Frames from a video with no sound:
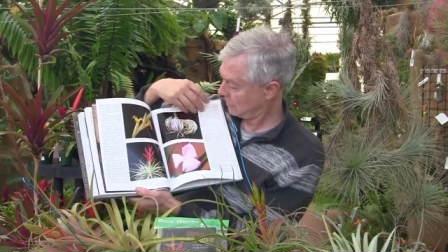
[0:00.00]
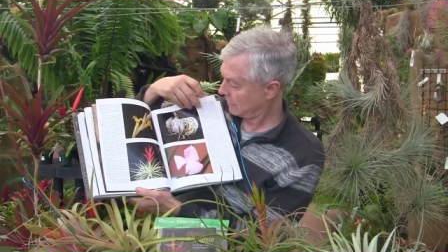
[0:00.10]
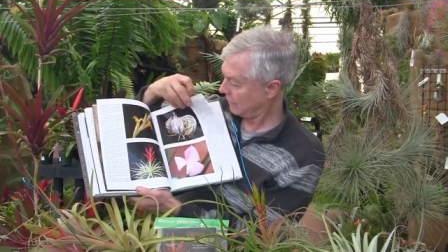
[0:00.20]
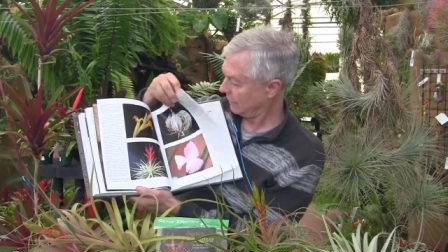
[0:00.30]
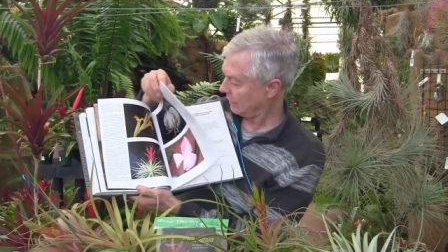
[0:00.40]

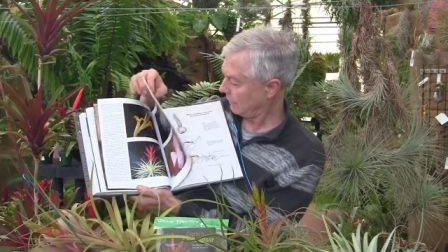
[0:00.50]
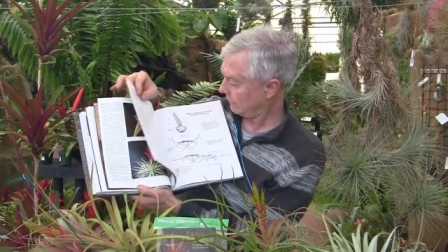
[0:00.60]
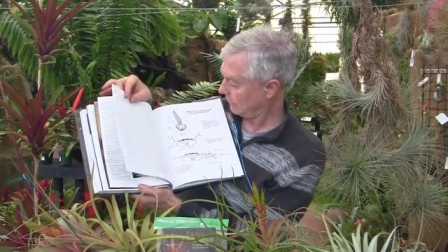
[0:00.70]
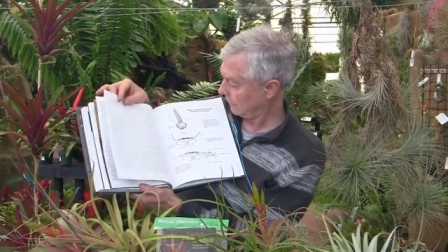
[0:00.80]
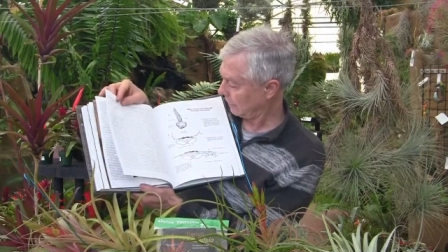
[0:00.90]
And then
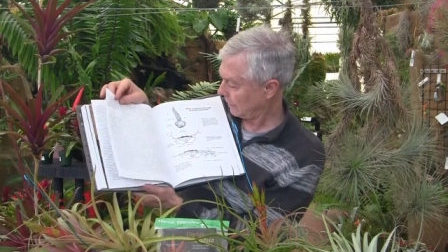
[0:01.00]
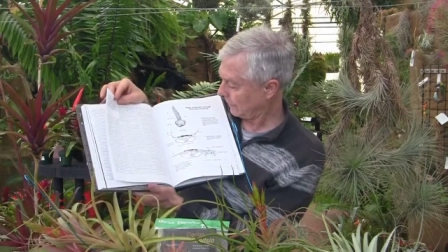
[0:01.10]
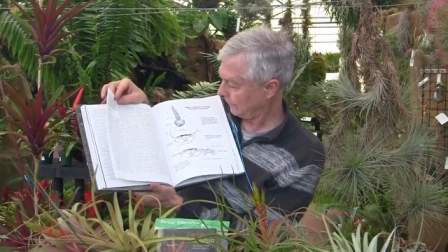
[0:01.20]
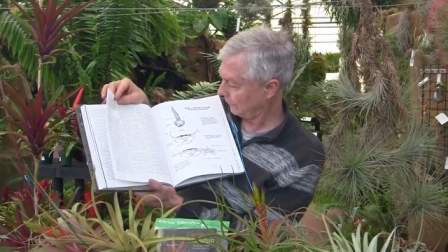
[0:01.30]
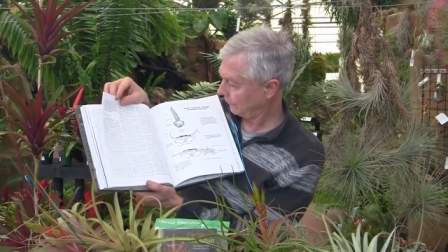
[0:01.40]
at the
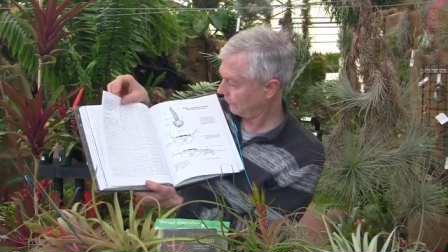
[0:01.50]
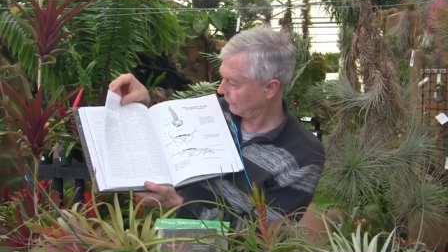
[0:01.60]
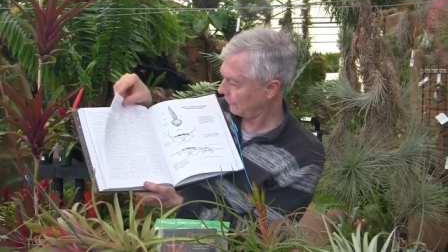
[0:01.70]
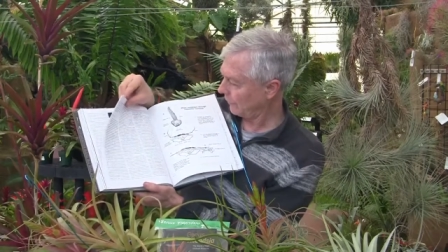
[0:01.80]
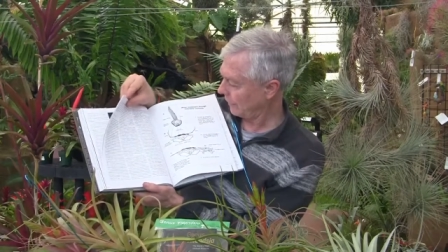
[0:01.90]
uh,
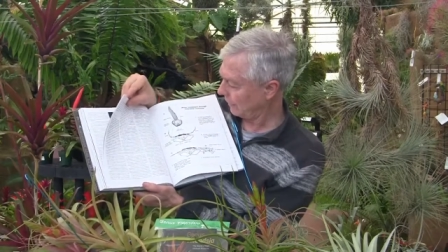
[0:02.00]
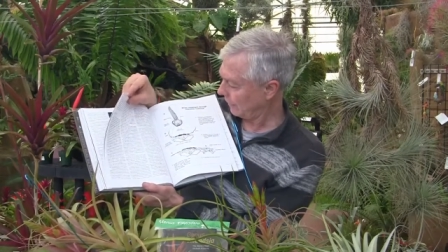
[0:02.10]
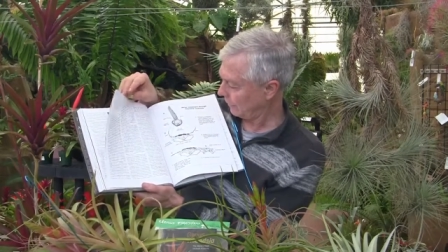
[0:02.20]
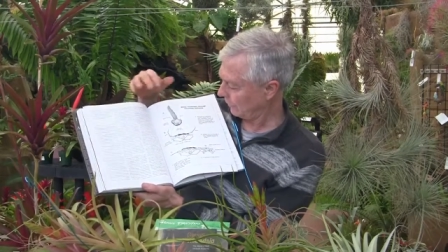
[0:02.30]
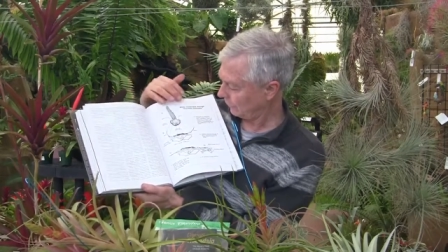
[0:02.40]
very end
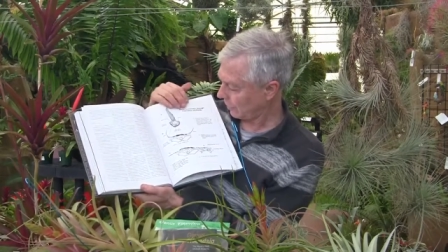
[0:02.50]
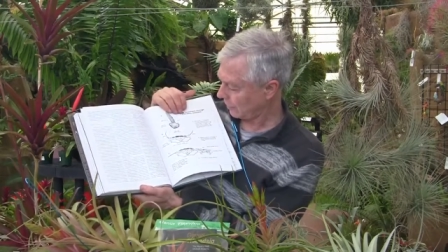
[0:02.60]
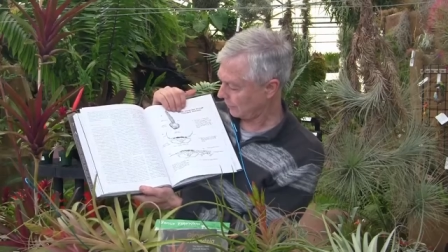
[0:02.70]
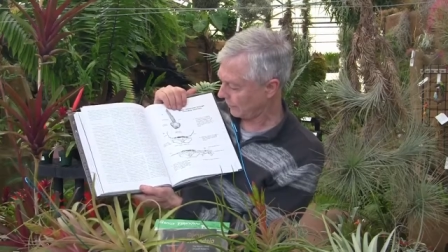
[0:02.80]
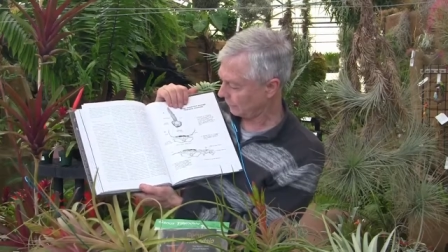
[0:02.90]
here, he
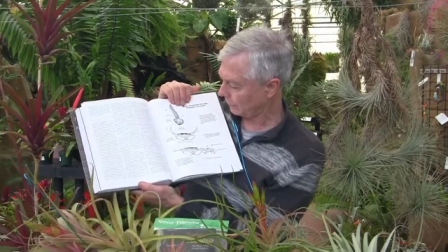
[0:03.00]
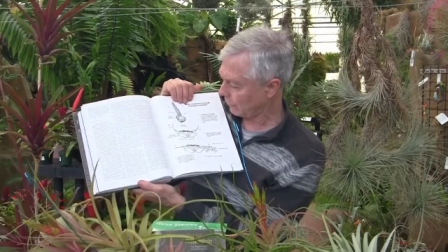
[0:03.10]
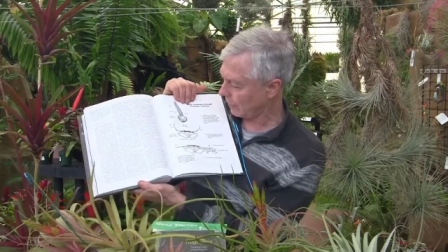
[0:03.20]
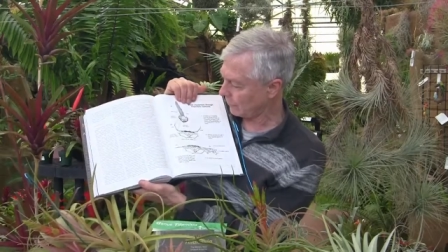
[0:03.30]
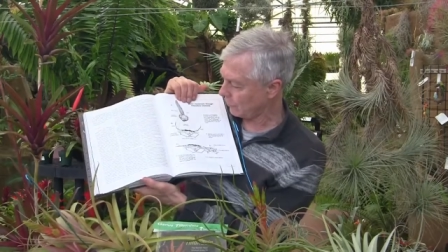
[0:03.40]
talks about the
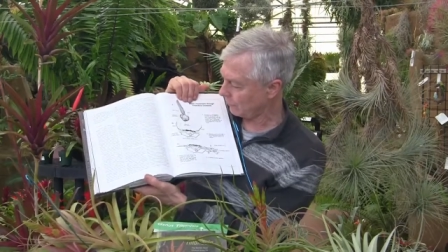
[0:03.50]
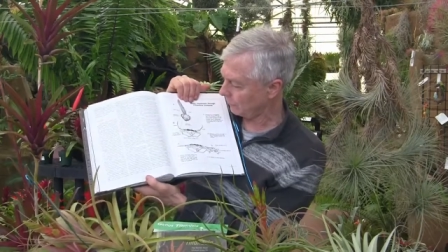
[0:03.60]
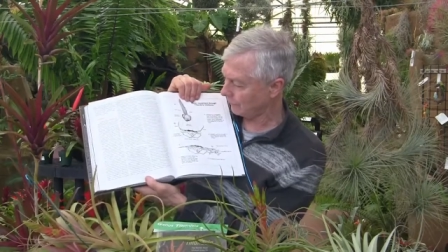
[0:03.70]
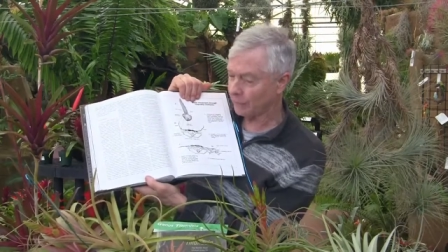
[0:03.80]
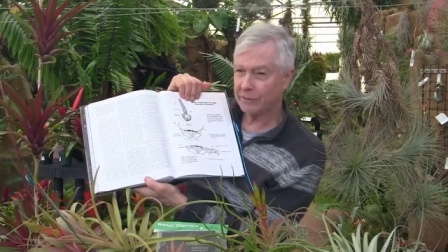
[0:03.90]

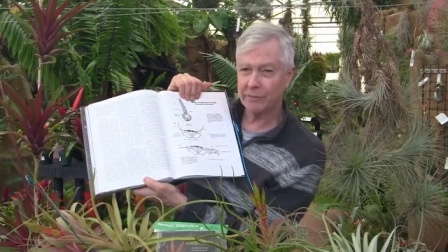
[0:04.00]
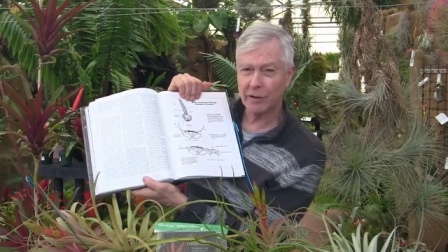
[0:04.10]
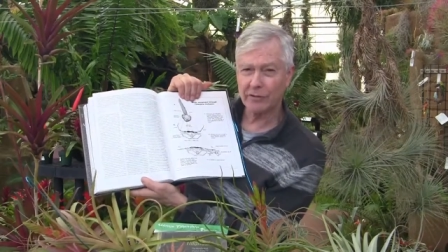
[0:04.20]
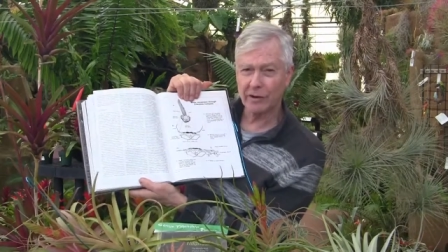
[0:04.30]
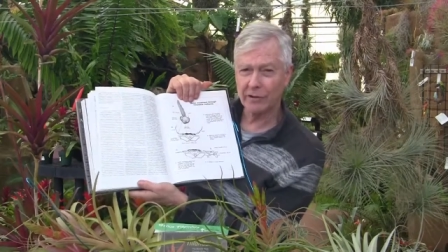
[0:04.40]
trichomes, the white
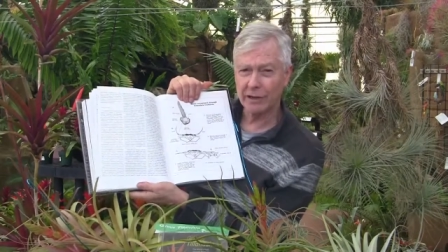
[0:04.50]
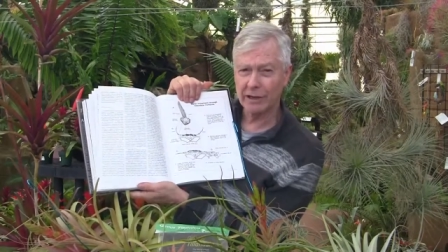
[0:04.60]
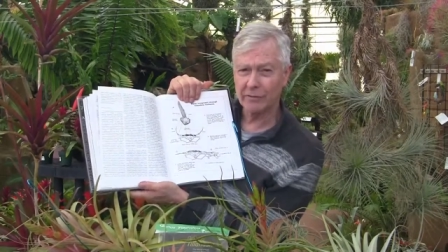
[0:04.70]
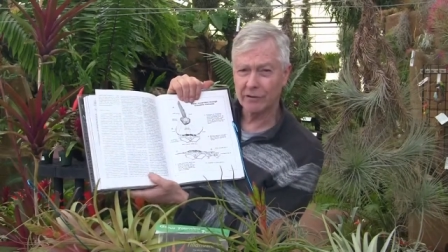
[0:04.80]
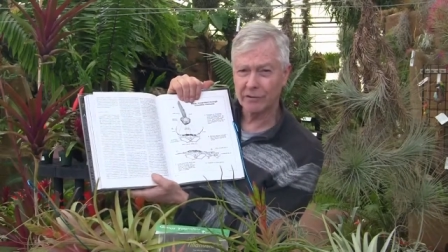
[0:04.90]
fuzz on the
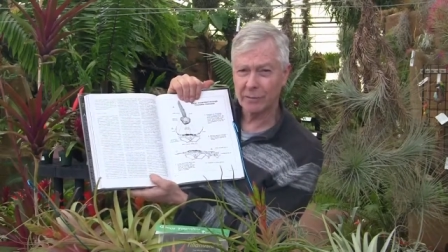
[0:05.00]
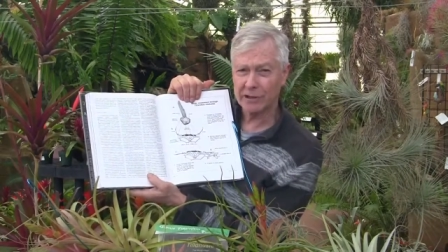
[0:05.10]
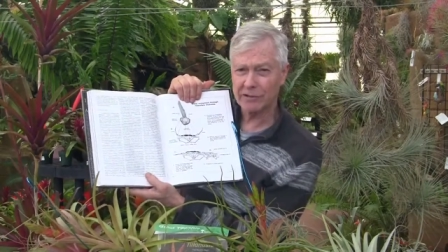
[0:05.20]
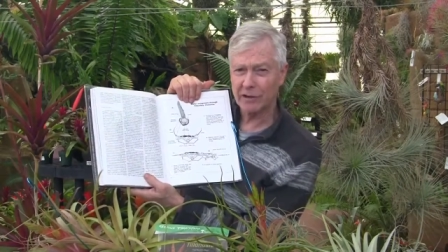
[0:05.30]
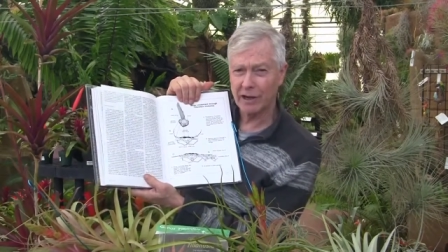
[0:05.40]
leaves, the
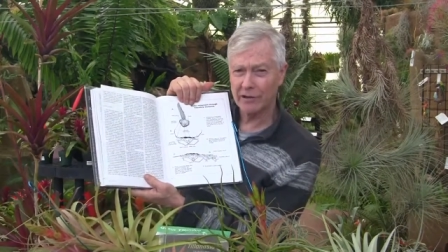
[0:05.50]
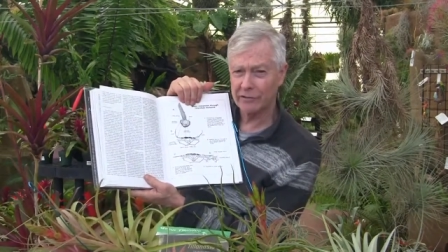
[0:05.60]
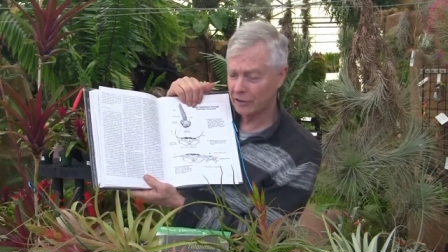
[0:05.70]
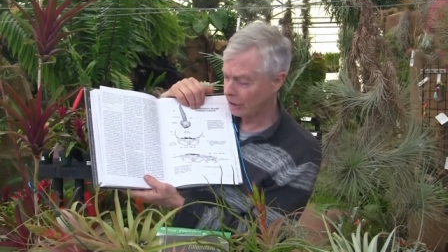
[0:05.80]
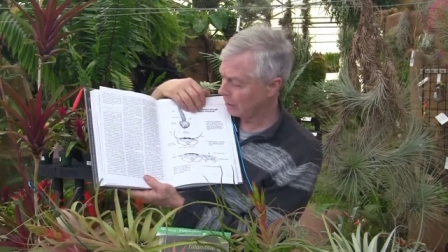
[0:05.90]
specialized